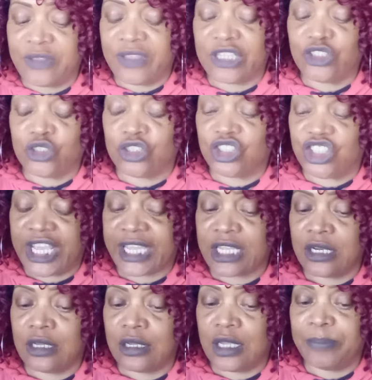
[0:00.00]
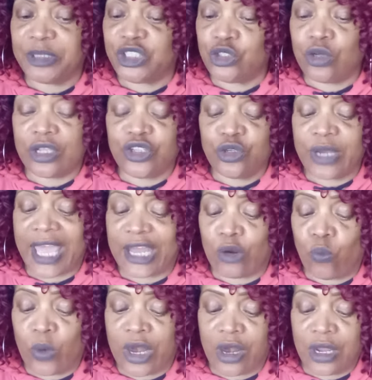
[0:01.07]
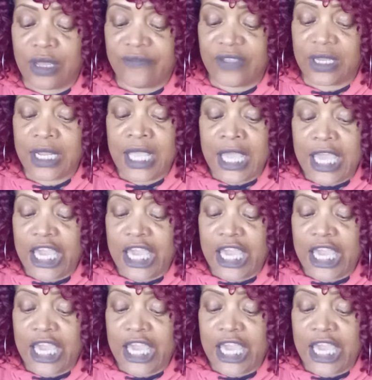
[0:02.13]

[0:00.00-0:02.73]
that you're checking on, but you're not aware of it,